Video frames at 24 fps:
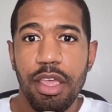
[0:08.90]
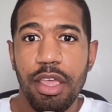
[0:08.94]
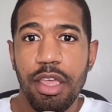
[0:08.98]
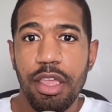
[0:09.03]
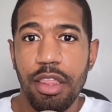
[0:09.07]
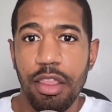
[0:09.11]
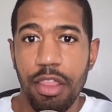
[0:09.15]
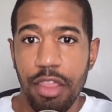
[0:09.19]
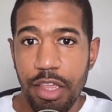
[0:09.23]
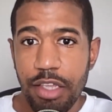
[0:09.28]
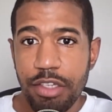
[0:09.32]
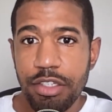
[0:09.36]

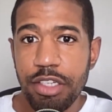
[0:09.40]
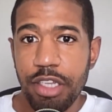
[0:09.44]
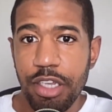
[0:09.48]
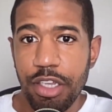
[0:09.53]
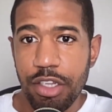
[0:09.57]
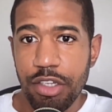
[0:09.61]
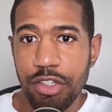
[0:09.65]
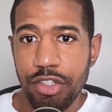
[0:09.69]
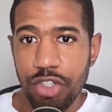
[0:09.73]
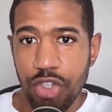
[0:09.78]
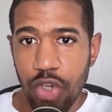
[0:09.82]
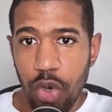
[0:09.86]
This
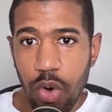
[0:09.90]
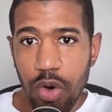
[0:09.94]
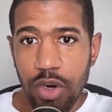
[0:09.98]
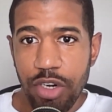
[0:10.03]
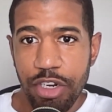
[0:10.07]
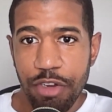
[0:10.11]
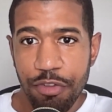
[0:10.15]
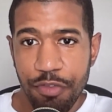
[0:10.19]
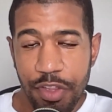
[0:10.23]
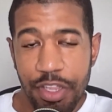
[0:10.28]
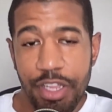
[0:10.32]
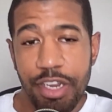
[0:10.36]
is your
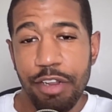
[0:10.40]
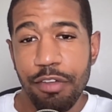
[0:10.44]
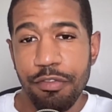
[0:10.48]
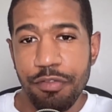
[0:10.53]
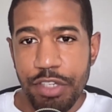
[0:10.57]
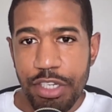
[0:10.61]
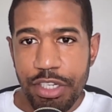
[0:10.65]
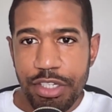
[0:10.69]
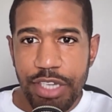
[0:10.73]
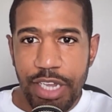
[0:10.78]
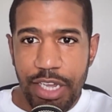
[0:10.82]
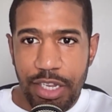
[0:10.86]
definitive
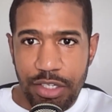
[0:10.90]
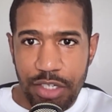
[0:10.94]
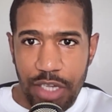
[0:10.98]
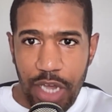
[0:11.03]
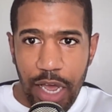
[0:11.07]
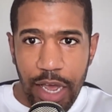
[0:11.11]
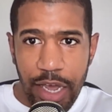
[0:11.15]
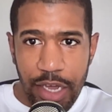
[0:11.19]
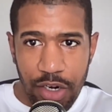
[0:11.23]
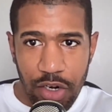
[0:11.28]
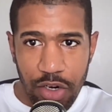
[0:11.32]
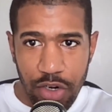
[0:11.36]
detailed
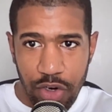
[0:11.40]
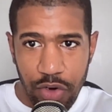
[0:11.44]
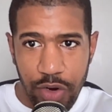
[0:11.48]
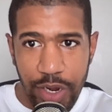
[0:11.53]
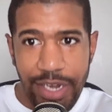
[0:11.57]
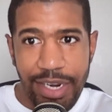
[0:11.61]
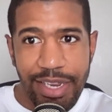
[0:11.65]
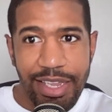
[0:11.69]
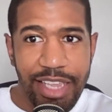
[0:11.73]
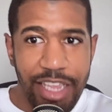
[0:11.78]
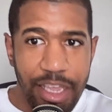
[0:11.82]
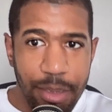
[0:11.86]
guide on
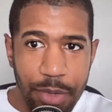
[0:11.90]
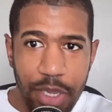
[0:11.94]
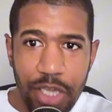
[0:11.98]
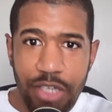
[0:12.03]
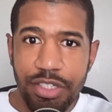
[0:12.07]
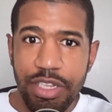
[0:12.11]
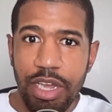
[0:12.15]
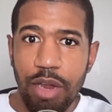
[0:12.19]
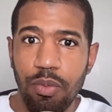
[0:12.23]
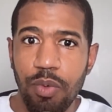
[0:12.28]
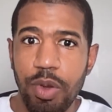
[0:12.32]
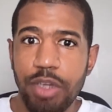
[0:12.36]
creating emails
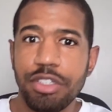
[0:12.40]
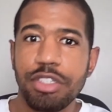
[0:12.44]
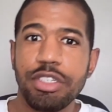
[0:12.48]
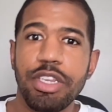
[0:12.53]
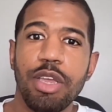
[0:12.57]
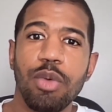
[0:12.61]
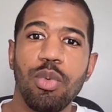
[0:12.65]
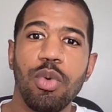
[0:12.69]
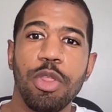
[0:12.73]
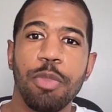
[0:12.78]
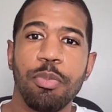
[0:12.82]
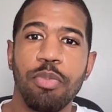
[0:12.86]
that resonate
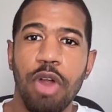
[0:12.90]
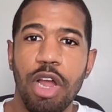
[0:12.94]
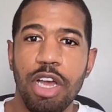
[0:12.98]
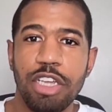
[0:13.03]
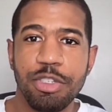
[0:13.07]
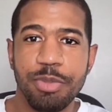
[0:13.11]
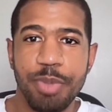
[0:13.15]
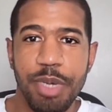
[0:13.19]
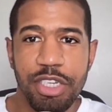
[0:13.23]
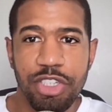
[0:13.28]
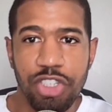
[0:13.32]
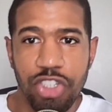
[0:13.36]
with
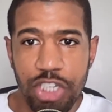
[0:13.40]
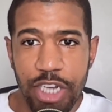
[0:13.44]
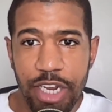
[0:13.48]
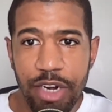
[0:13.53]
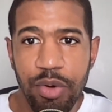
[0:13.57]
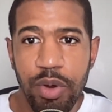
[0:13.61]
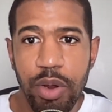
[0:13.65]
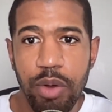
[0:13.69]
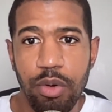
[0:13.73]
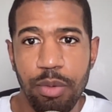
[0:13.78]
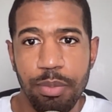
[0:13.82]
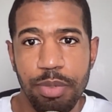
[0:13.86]
prospects,
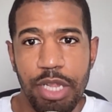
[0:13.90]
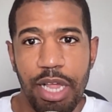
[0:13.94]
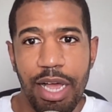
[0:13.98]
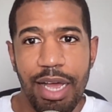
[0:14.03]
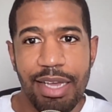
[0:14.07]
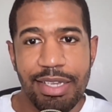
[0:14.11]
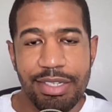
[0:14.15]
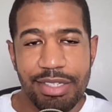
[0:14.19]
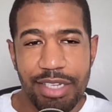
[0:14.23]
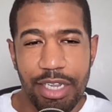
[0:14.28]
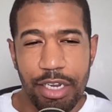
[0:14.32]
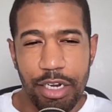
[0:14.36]
generate
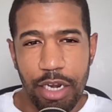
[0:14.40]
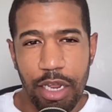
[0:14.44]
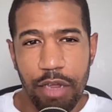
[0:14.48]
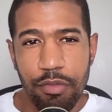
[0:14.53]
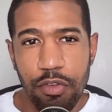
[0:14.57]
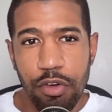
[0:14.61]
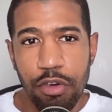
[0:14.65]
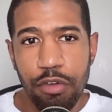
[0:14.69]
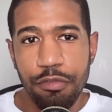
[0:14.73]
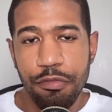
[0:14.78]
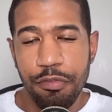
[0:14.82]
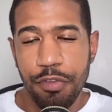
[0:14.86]
replies, and
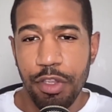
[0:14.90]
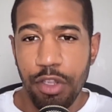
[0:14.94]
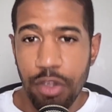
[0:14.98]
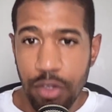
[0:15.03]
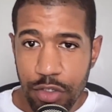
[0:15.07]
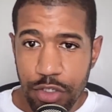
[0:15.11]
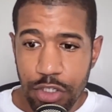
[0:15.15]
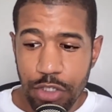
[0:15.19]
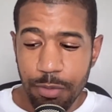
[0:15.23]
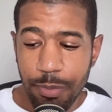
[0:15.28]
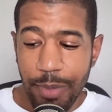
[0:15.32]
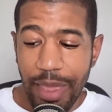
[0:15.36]
never feel
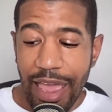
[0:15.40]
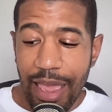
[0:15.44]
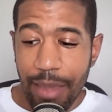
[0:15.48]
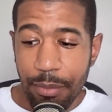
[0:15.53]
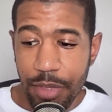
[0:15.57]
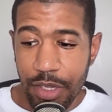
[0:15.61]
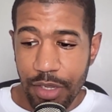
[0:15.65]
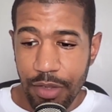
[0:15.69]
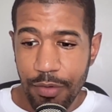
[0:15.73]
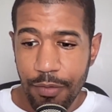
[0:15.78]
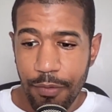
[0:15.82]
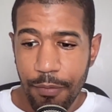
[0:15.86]

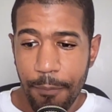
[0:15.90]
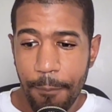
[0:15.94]
spammy.